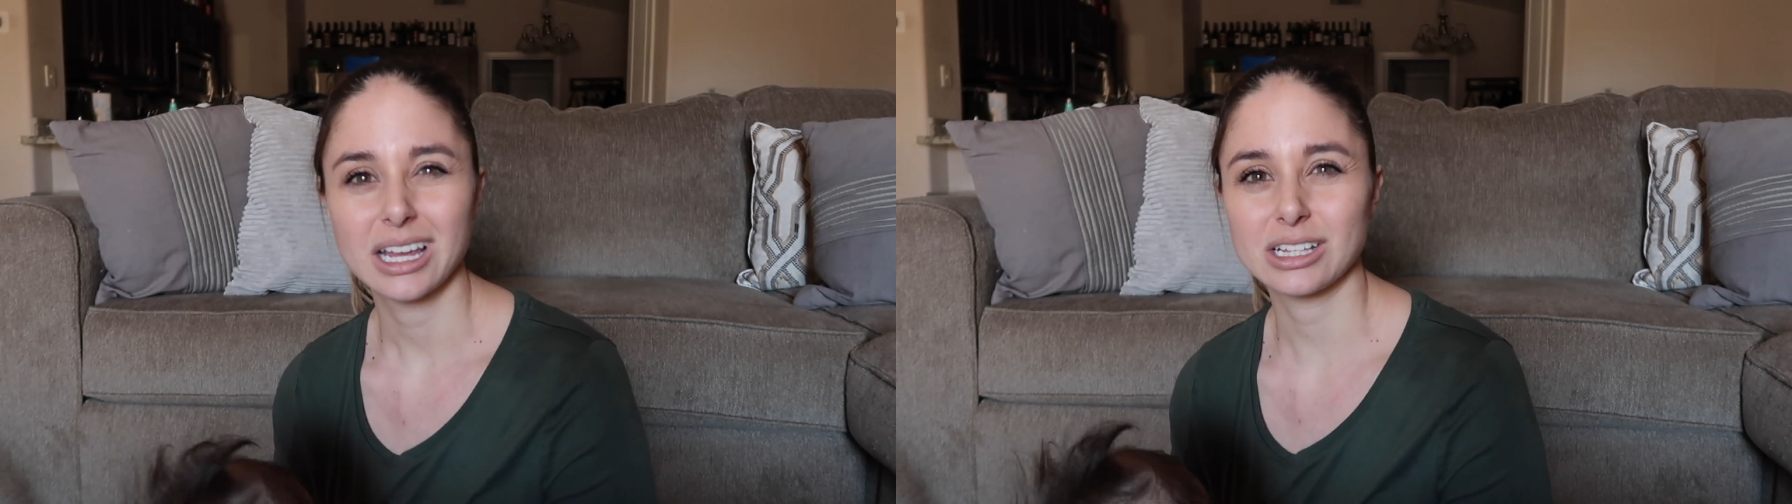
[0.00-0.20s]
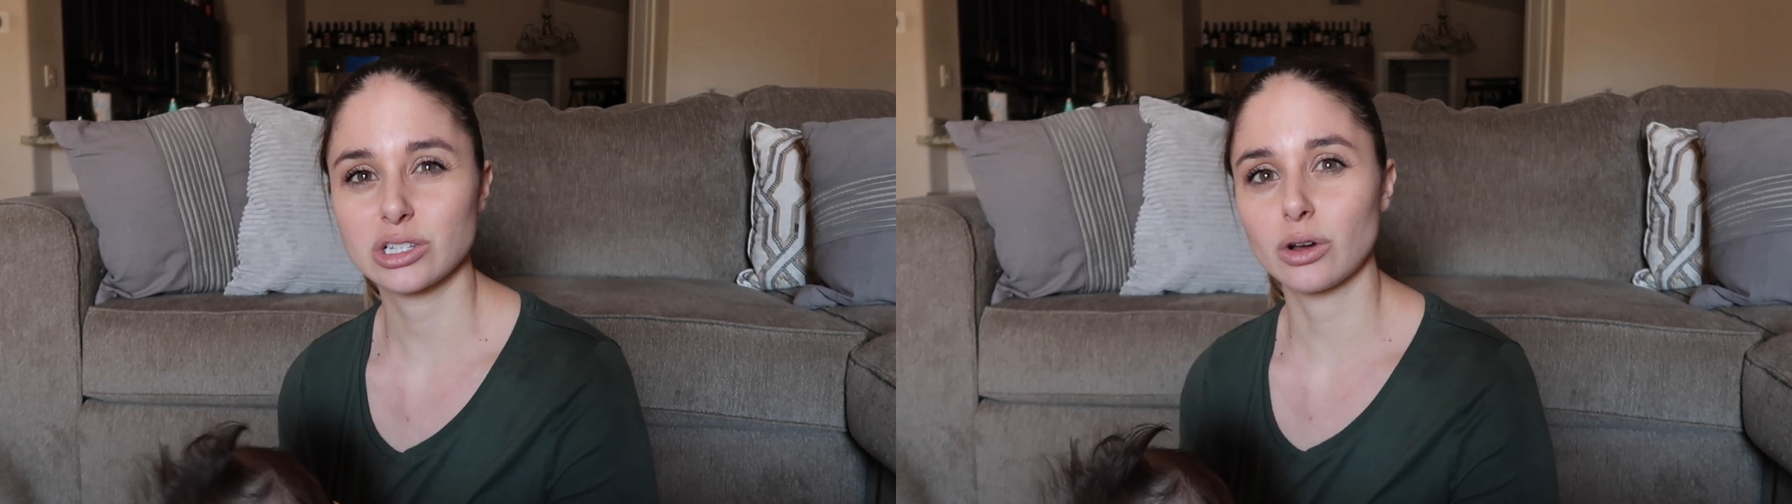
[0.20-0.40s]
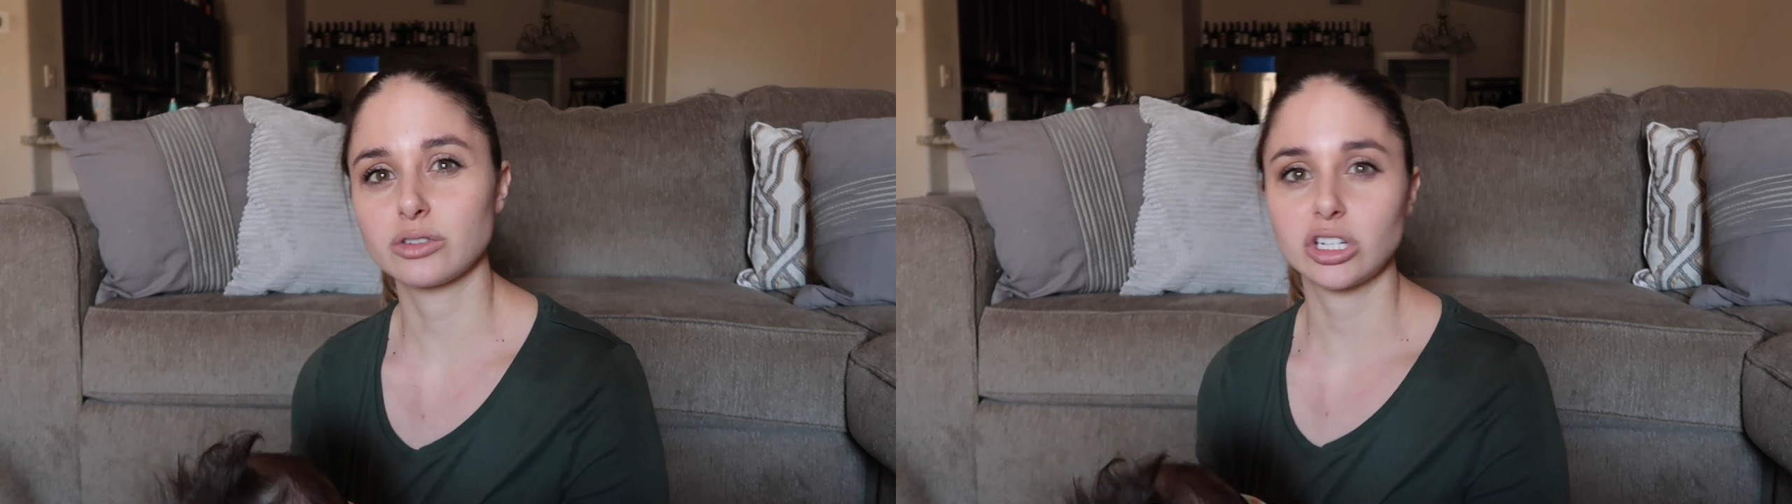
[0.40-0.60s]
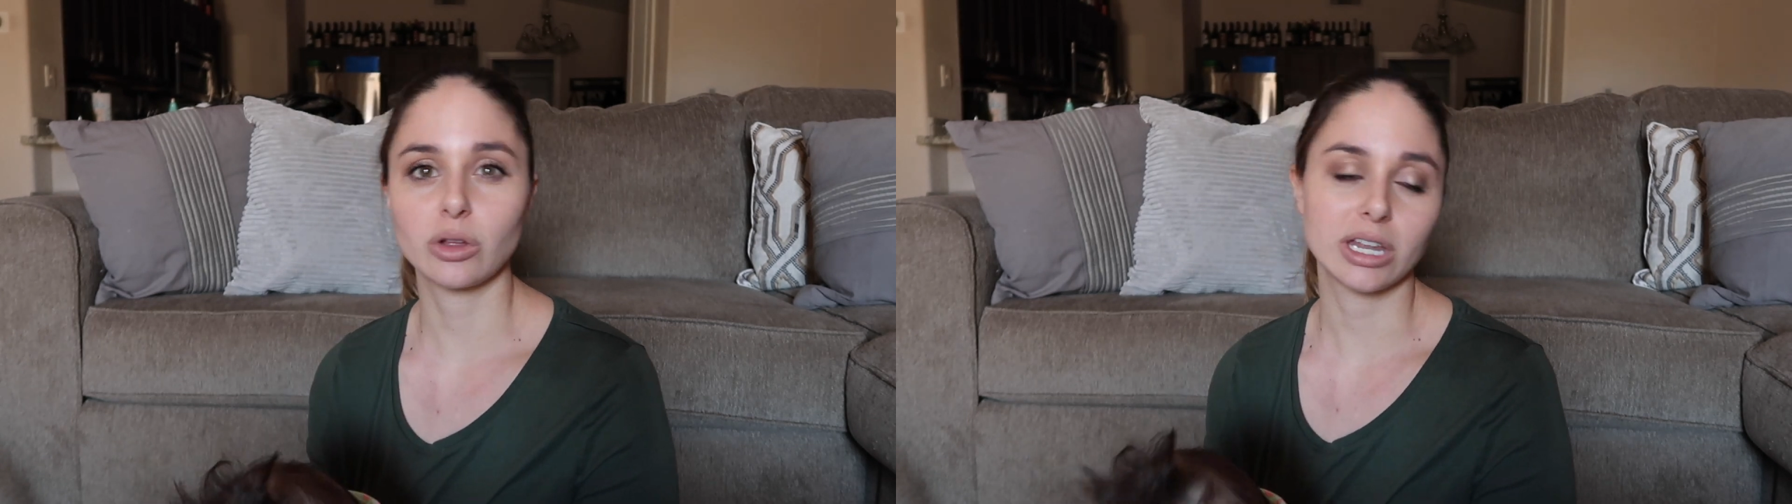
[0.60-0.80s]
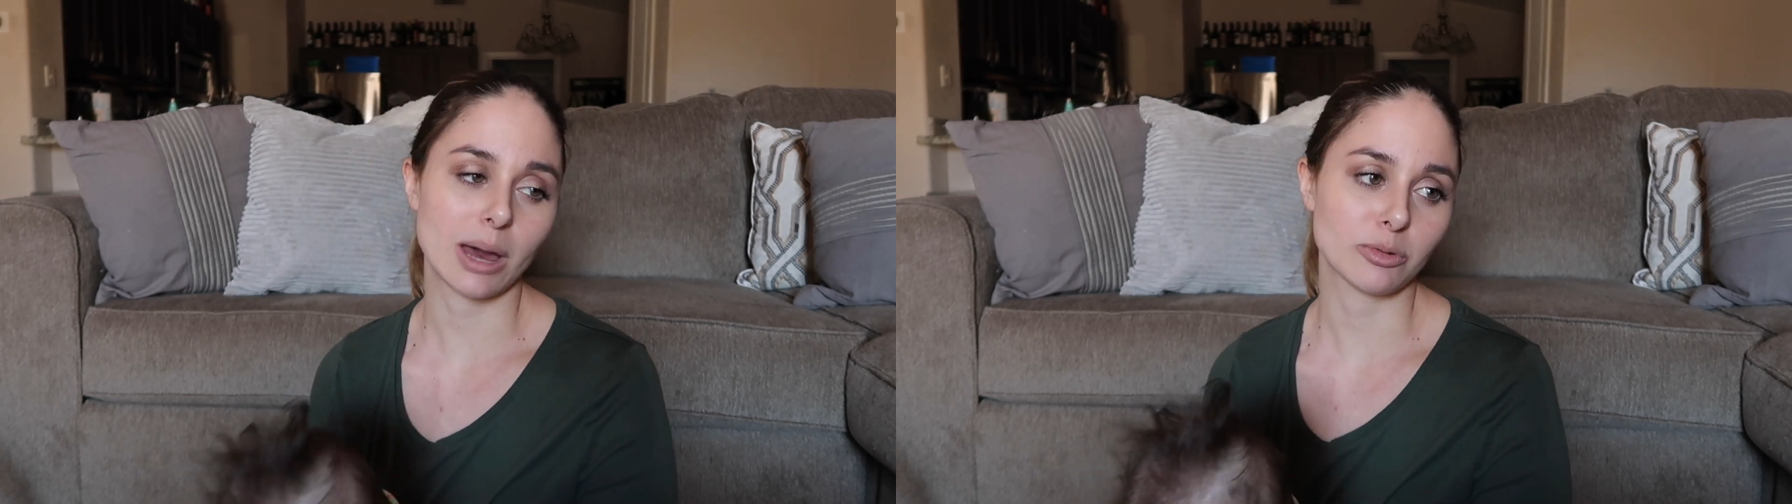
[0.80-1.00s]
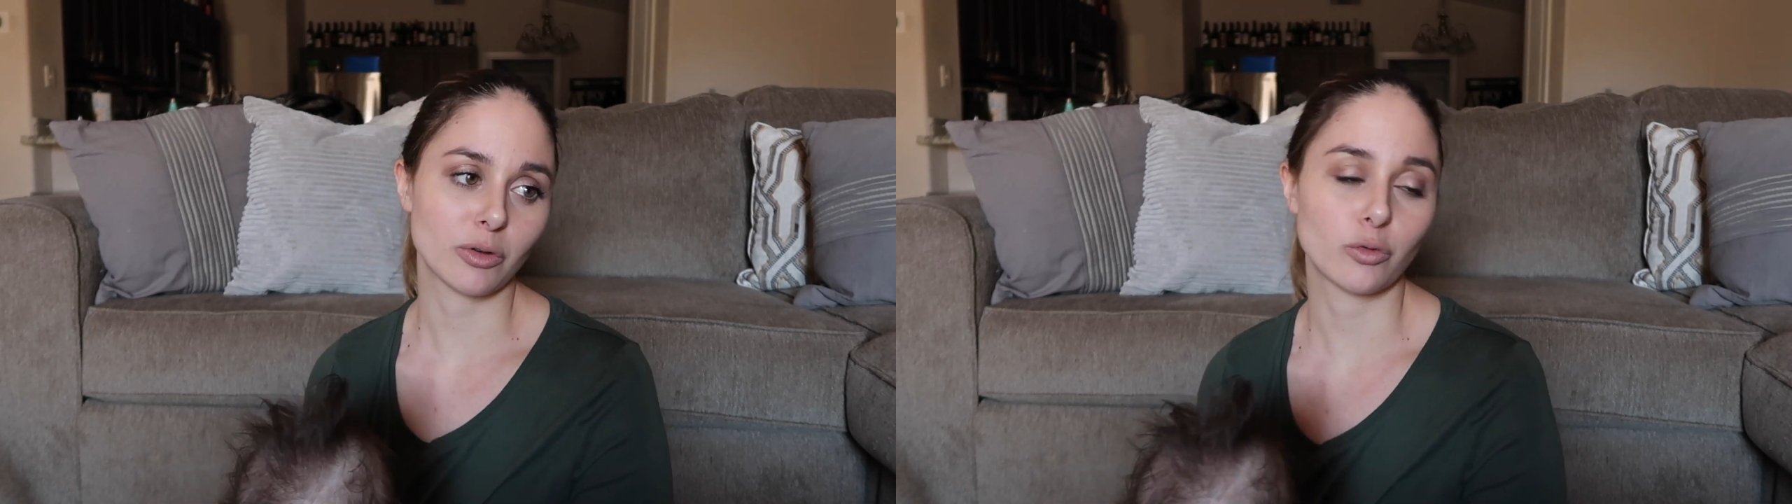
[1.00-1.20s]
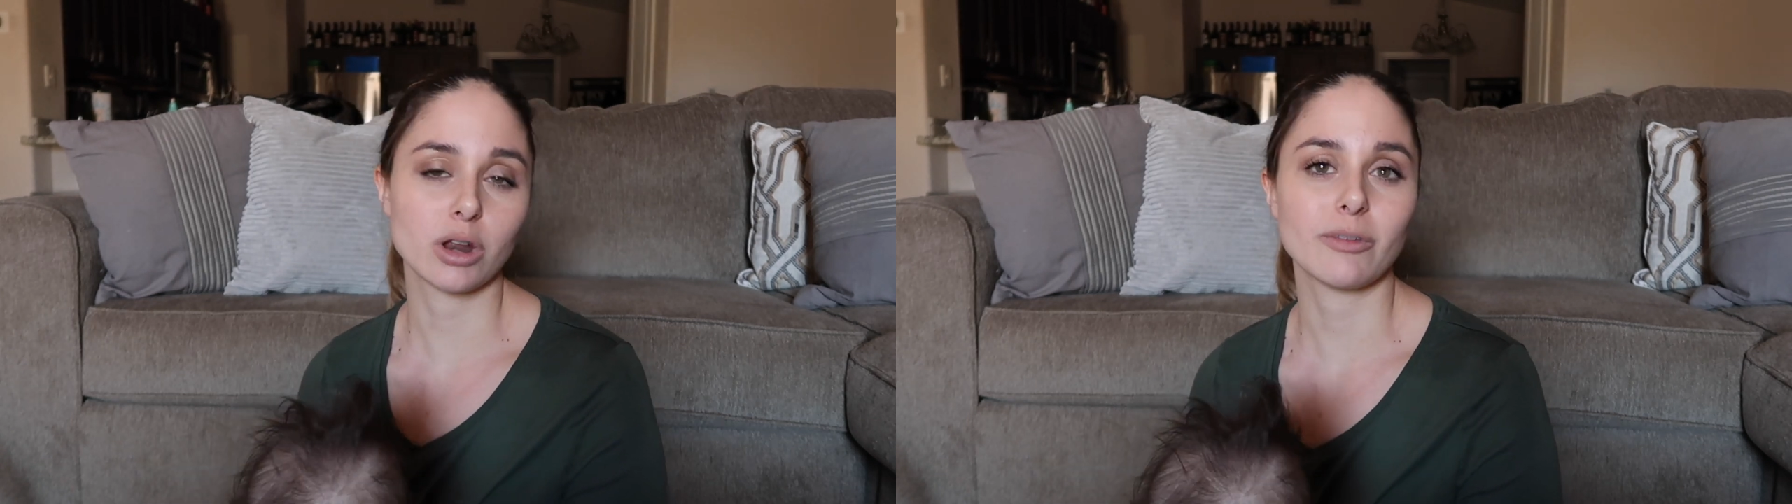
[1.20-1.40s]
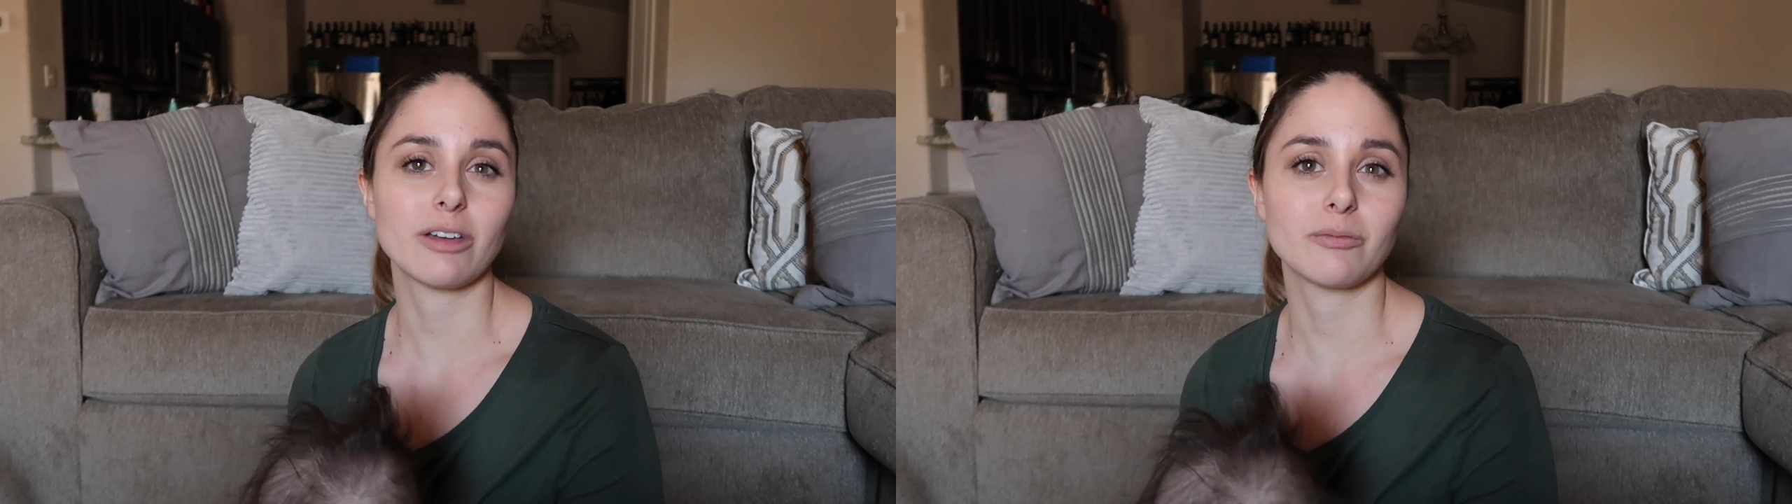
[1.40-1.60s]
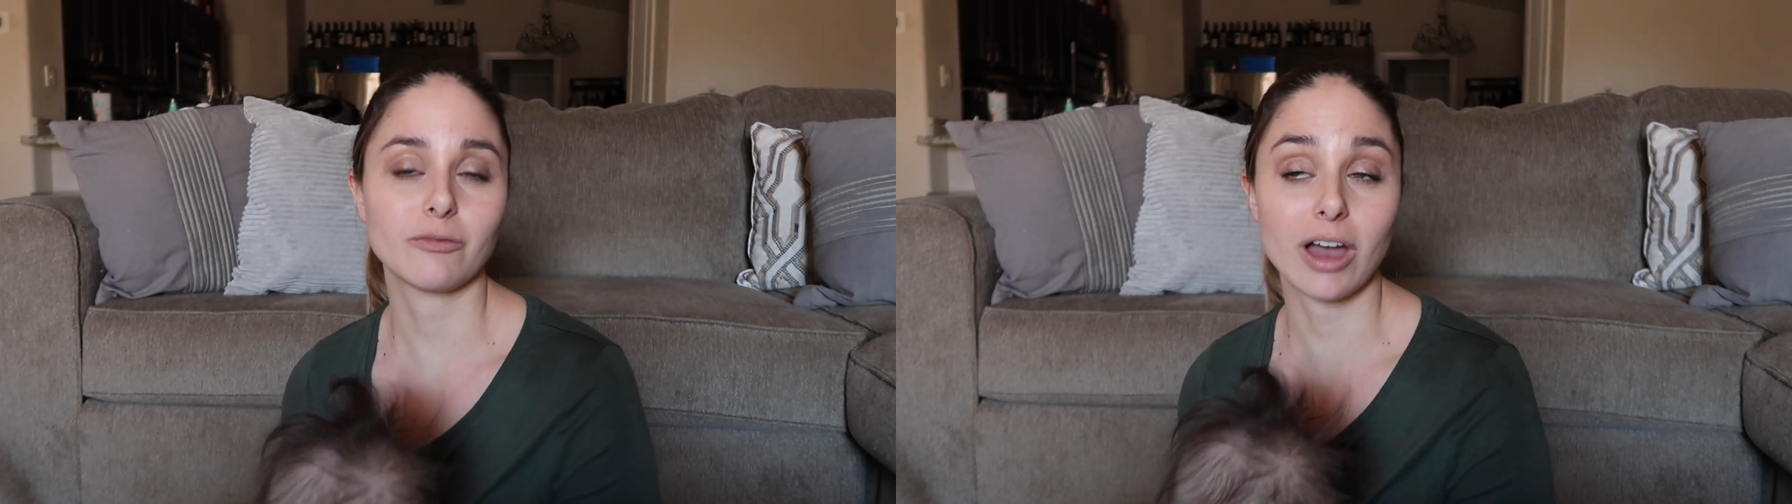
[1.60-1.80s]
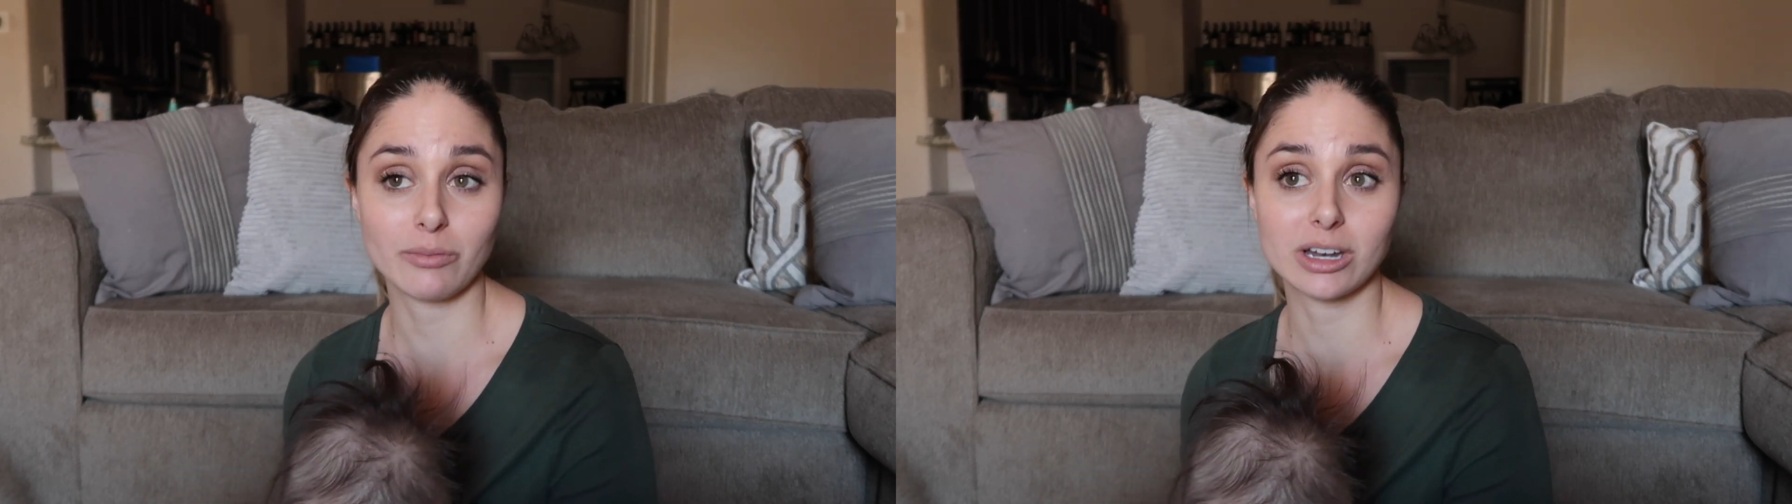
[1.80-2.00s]
And so if she only naps about
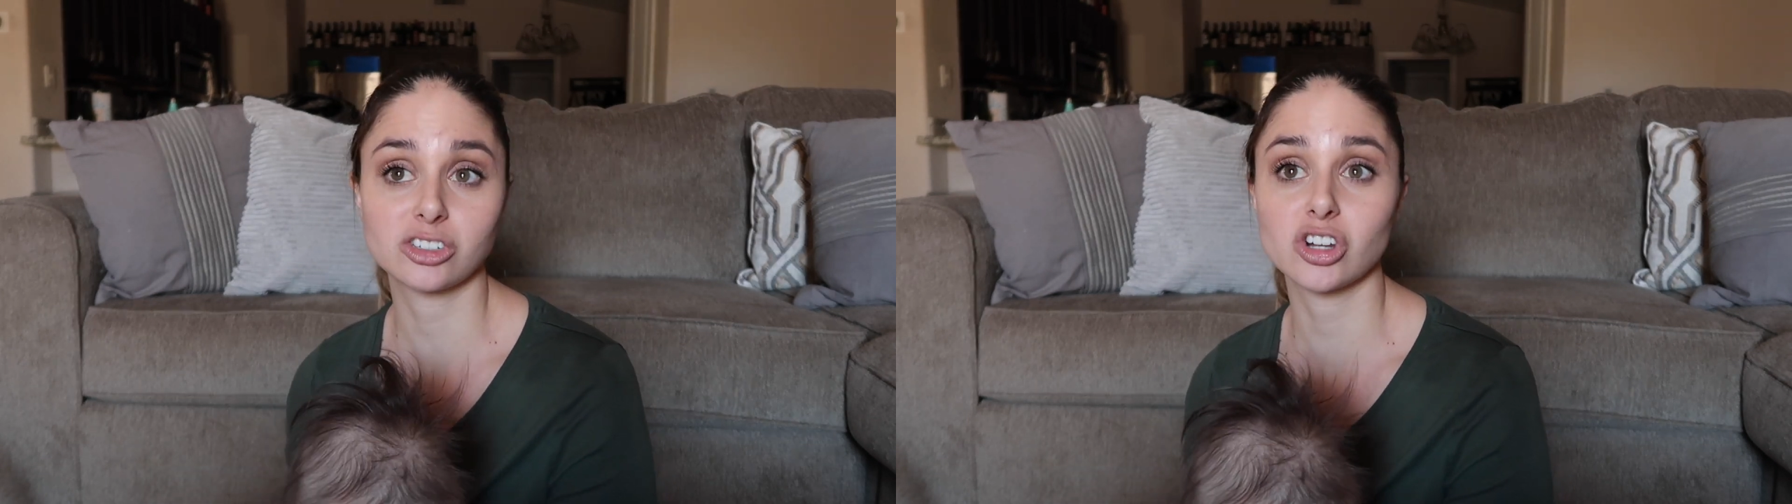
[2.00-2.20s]
45 minutes,